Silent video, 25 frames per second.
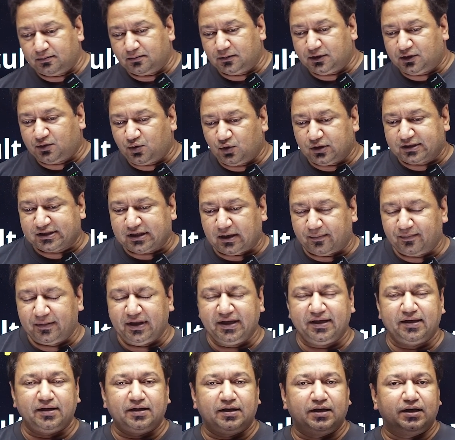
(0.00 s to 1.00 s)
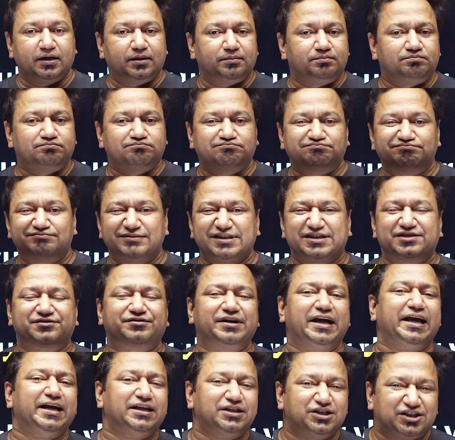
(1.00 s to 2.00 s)
do something
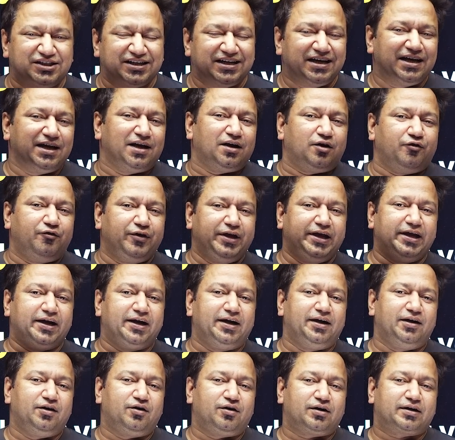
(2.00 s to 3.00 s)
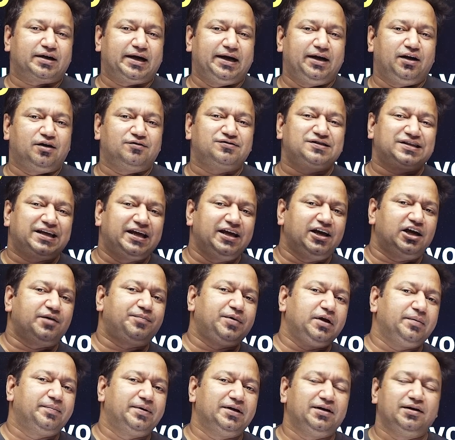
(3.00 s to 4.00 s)
strange, weird, or kind of scare
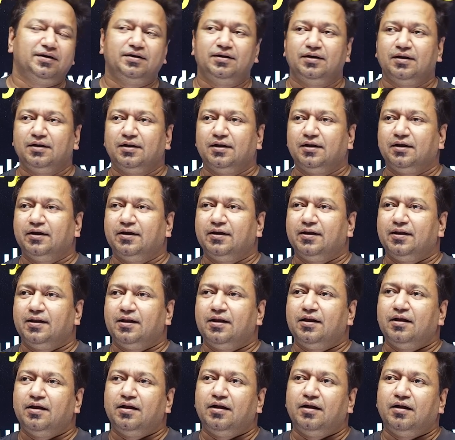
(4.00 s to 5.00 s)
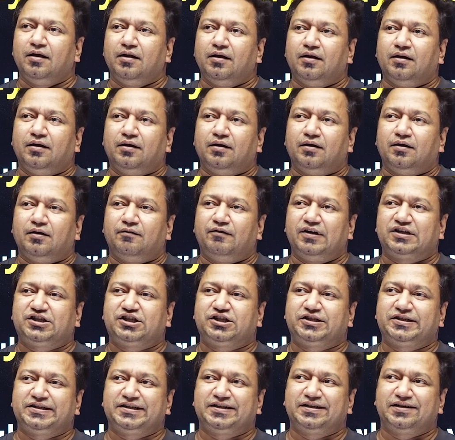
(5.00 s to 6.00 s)
people,
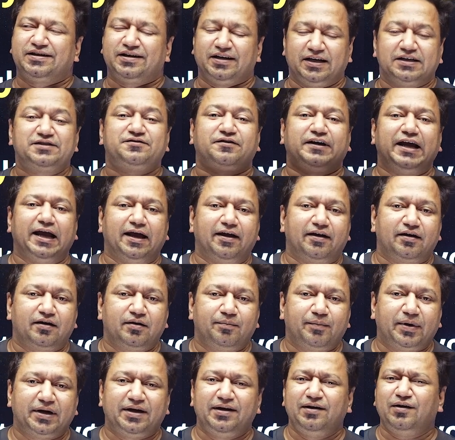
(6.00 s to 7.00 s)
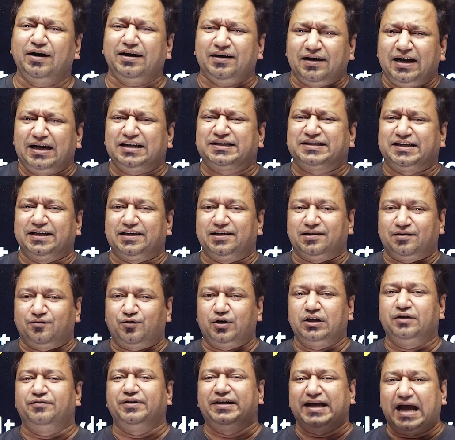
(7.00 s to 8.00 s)
which is rare, but let's say,
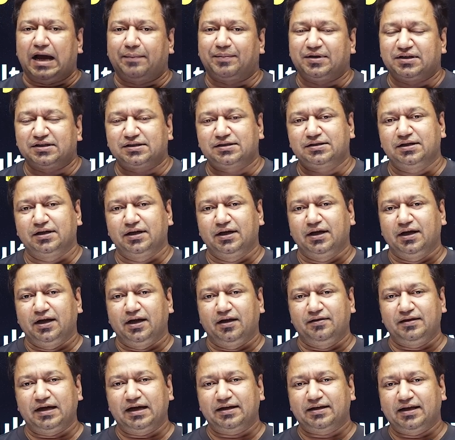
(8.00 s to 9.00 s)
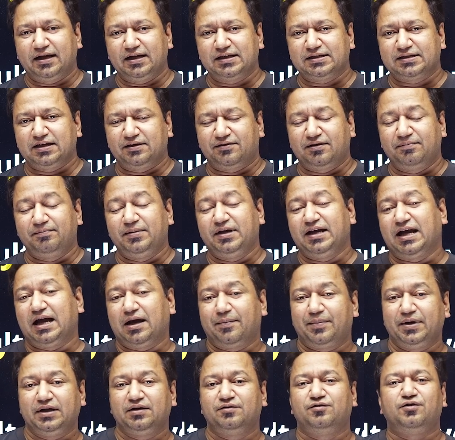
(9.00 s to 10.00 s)
what if it happens? In that case, it will be
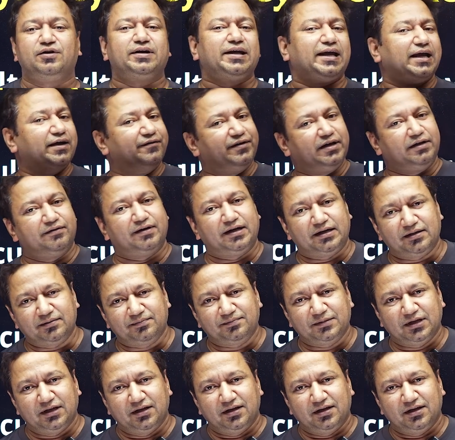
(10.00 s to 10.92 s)
happening for everyone.